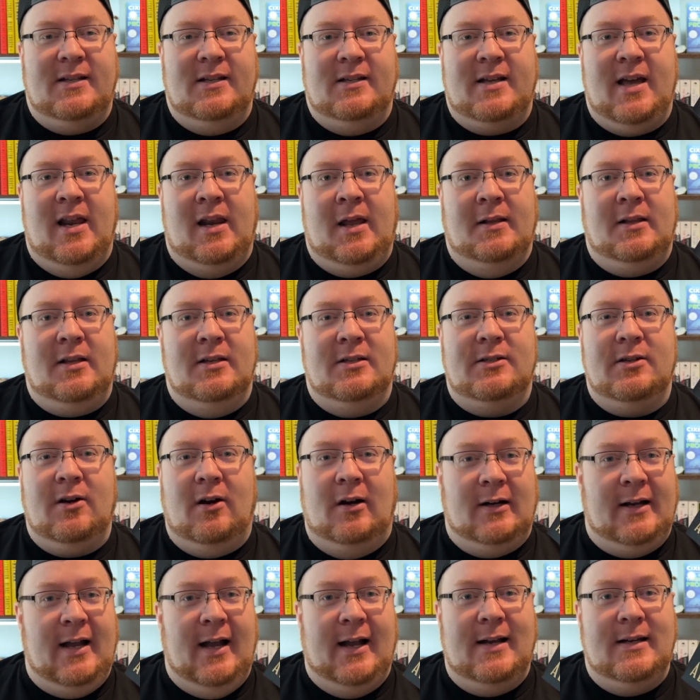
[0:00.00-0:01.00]
It's kind of like this
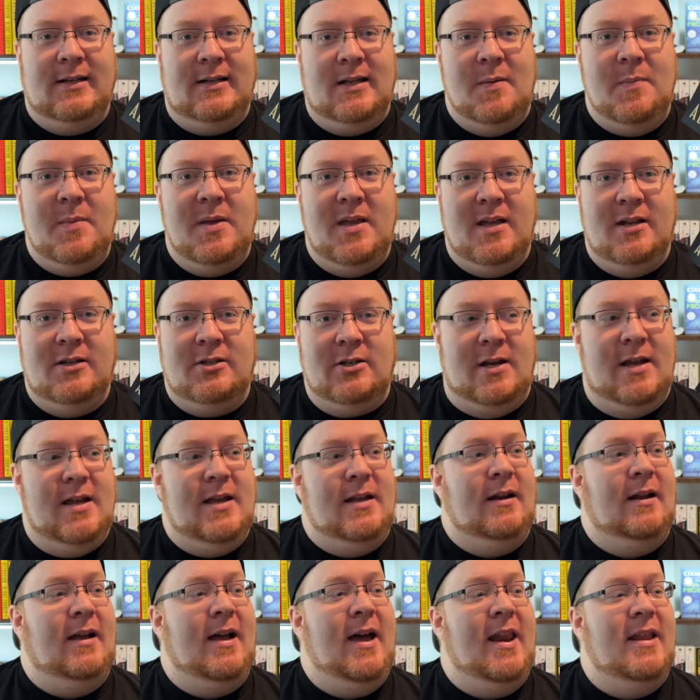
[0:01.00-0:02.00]
dark academia
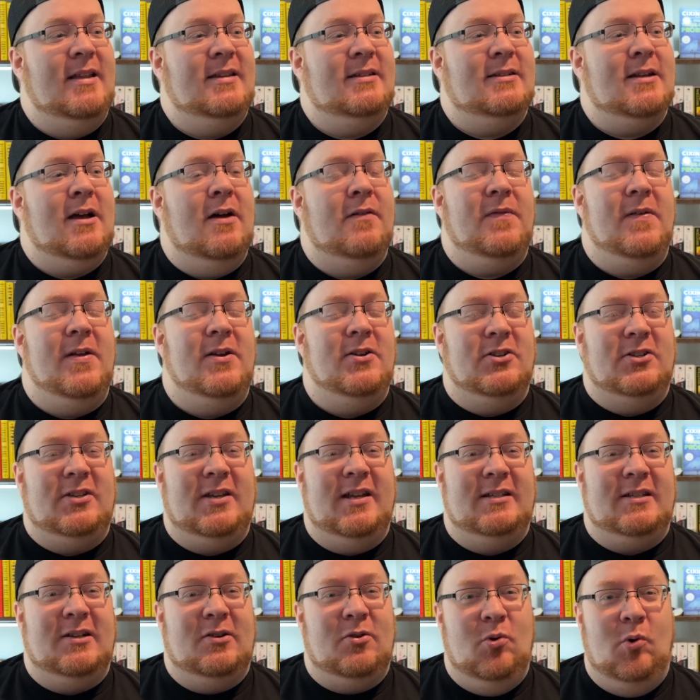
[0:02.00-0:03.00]
chant kind of stuff. It just
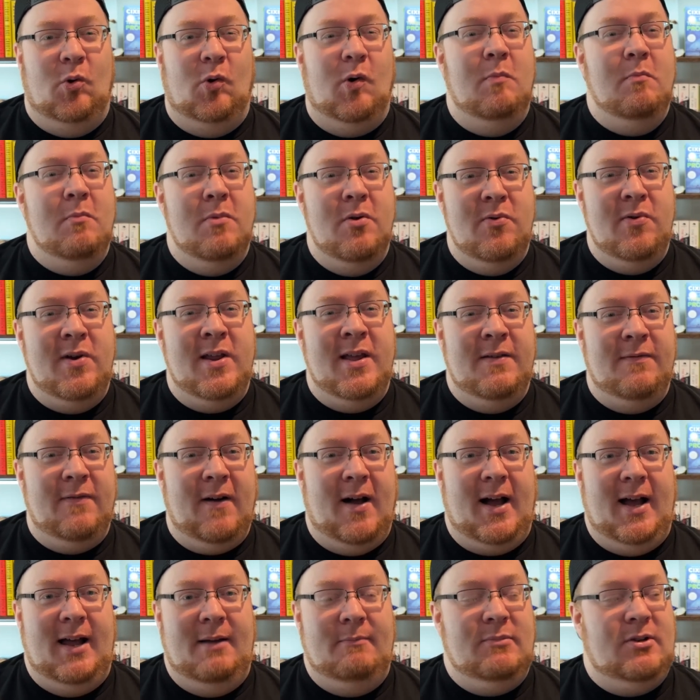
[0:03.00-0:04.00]
has a cool moody
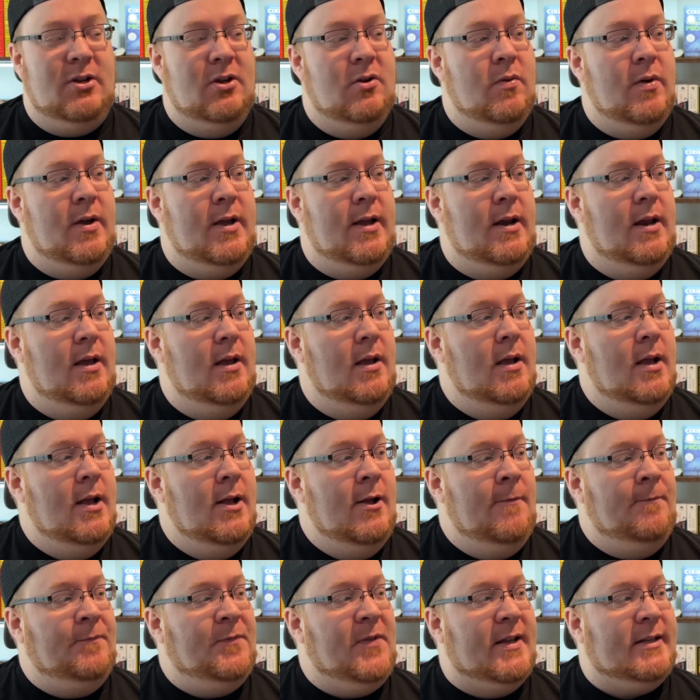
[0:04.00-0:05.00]
vibe to it
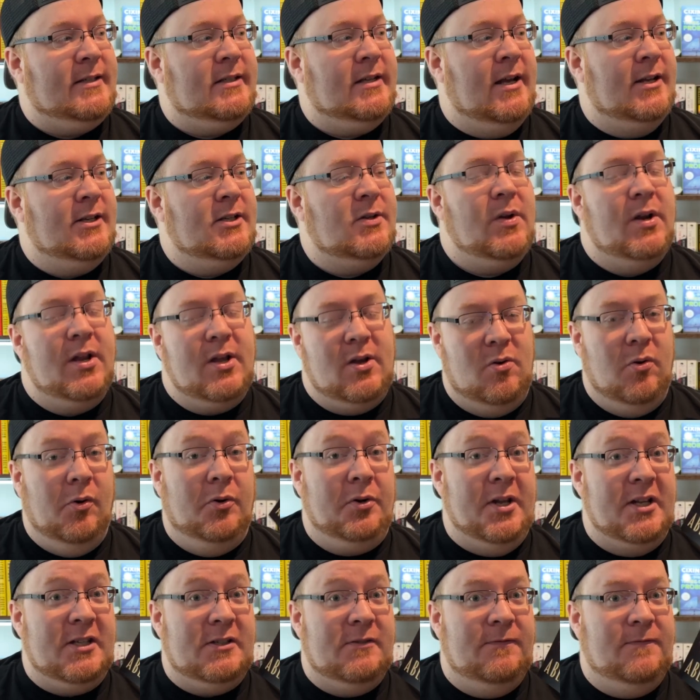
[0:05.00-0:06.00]
that sounds really cool,
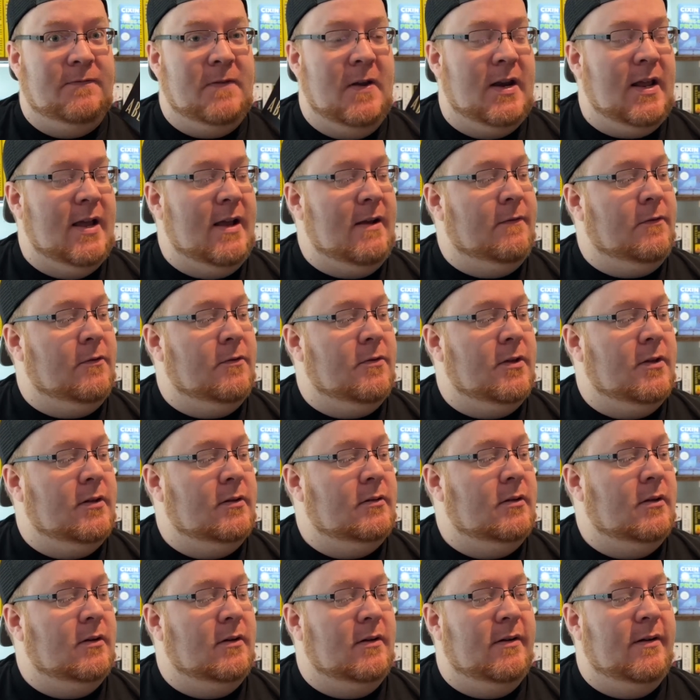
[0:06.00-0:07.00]
and it's fitting for
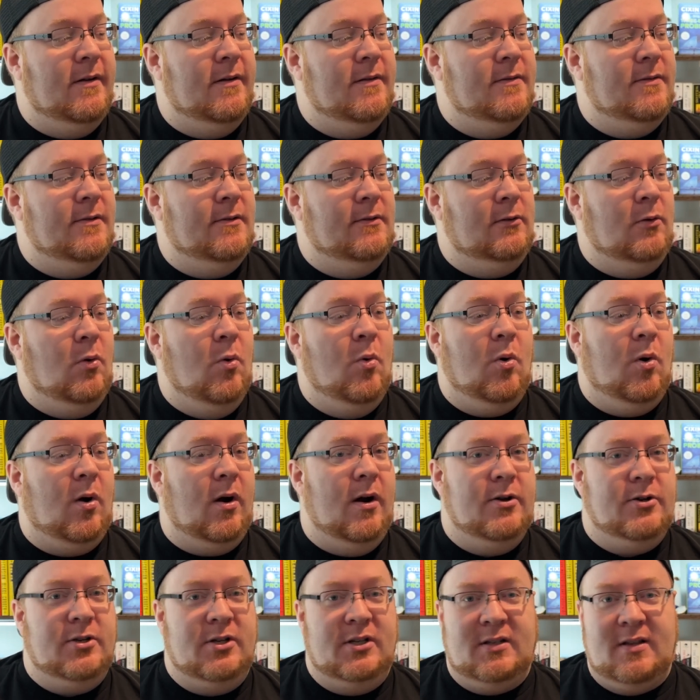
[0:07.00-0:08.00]
the lore
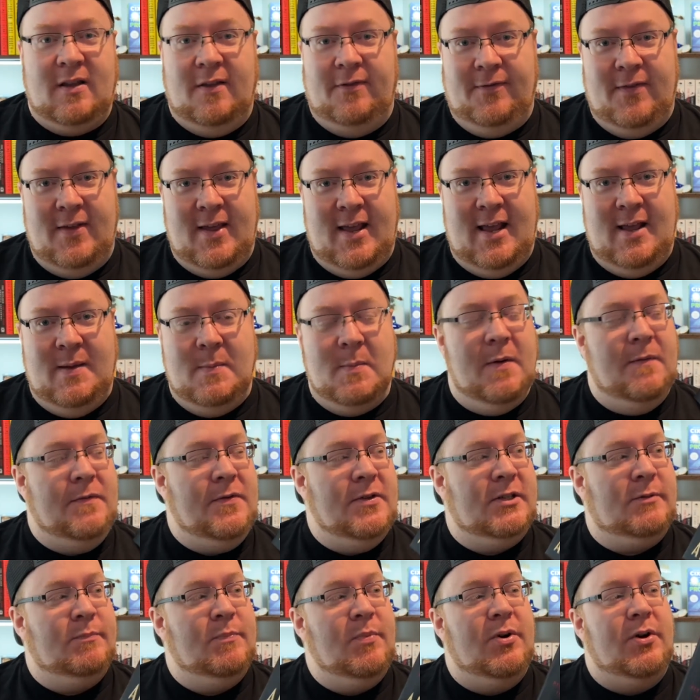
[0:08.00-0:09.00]
and just the theme of
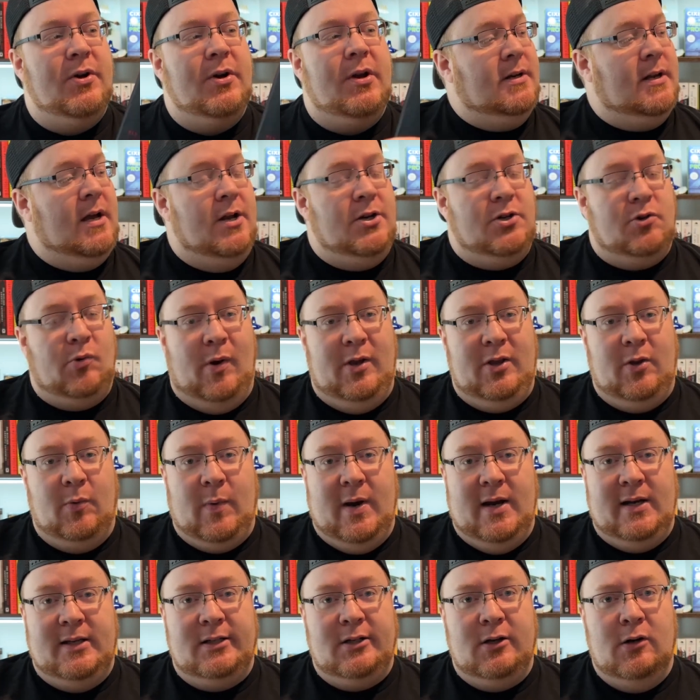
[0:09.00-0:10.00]
this book. Enjoying the
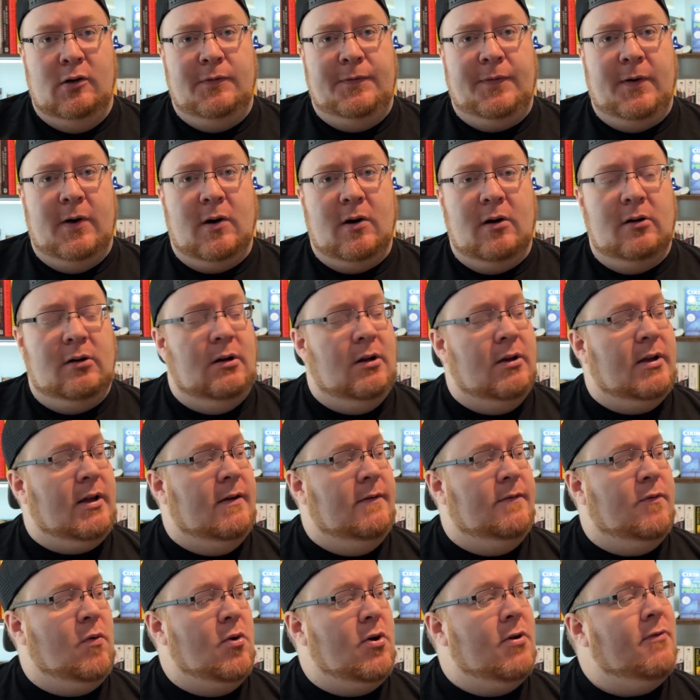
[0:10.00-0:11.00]
read so far,
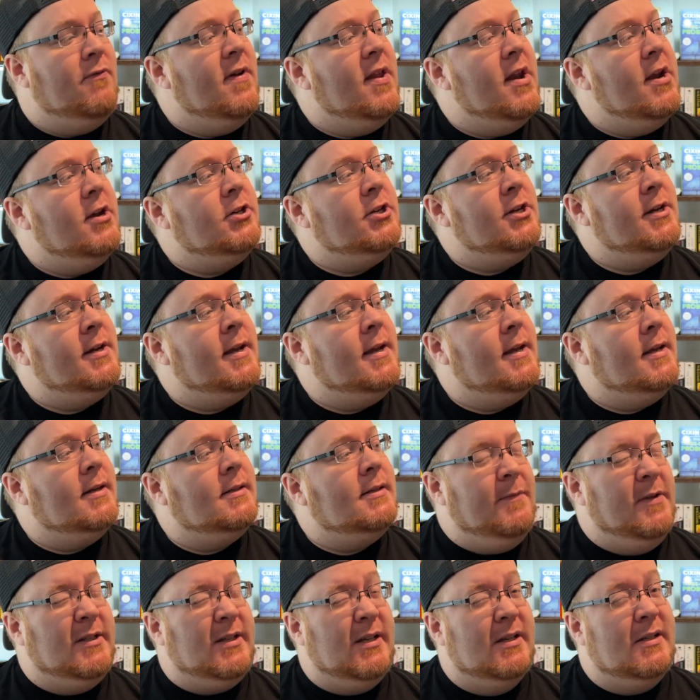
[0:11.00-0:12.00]
looking forward to finishing it.
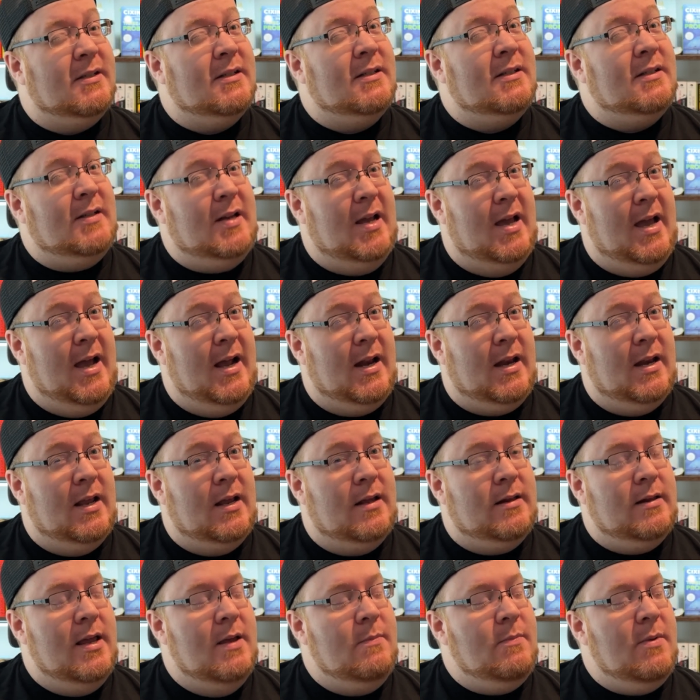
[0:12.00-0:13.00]
This is
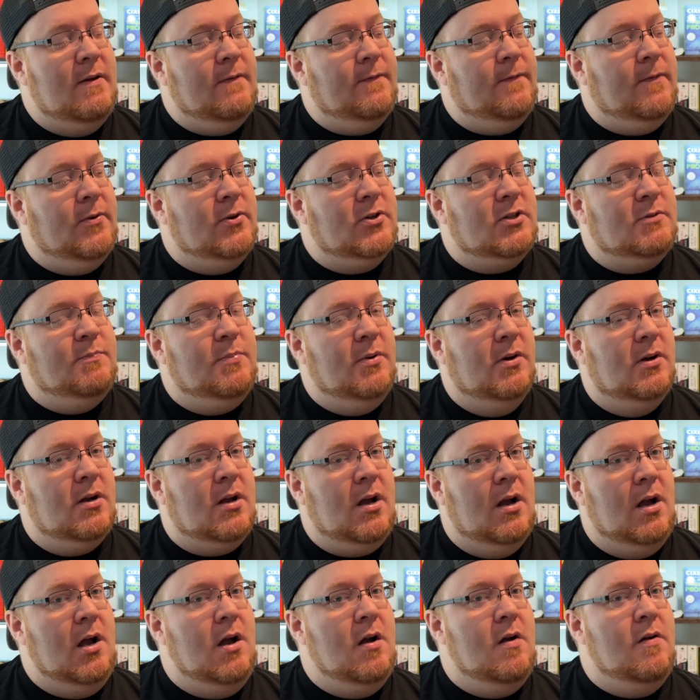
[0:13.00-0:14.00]
technically my first
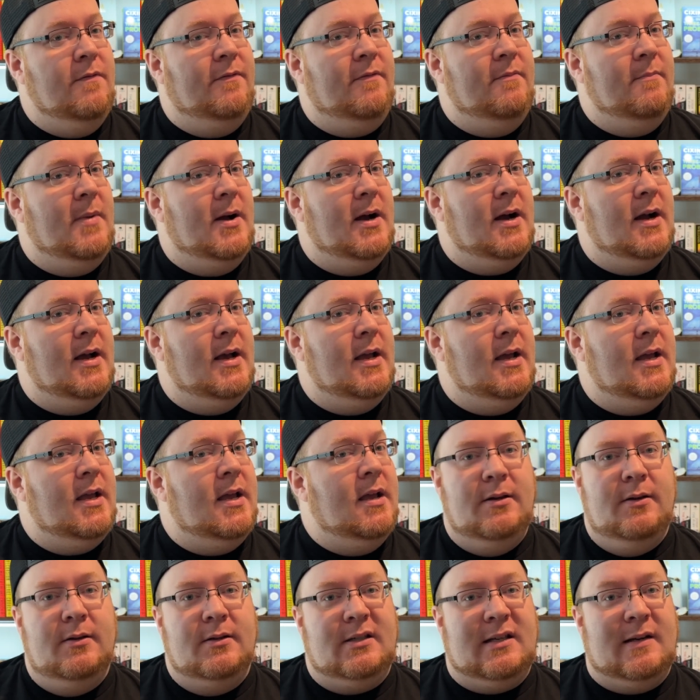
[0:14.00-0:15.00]
book of my
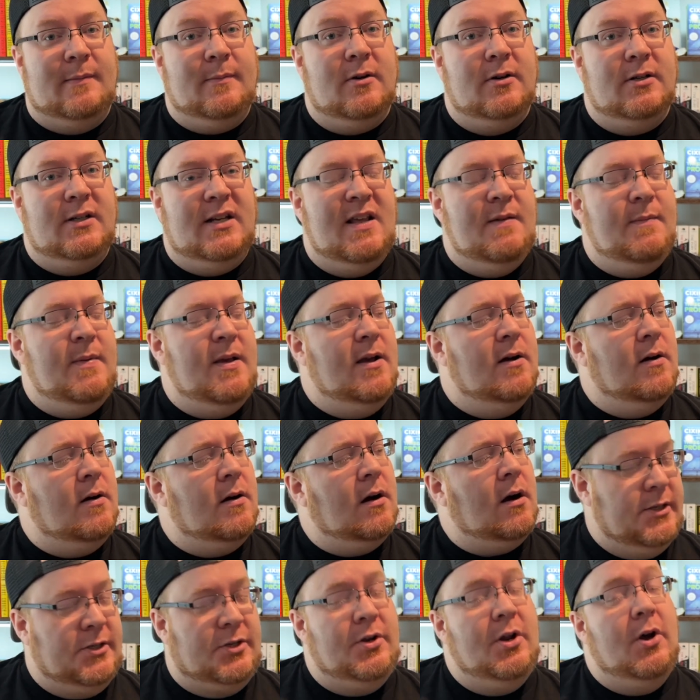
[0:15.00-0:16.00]
summer
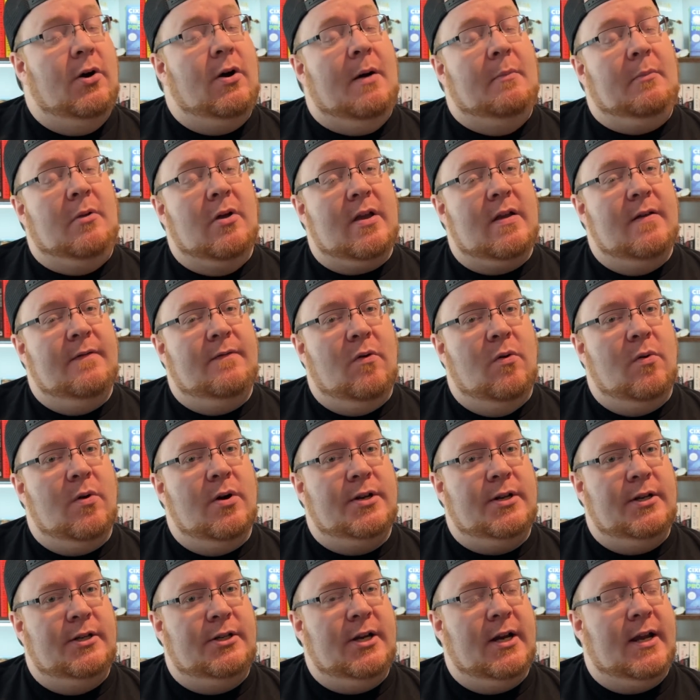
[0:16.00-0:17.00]
TBR, so no, I'm looking
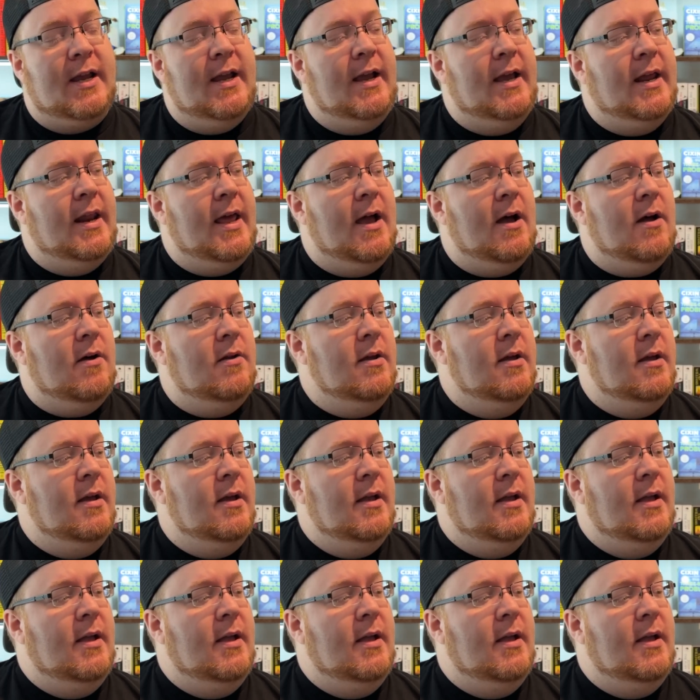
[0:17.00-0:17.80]
forward to checking it out.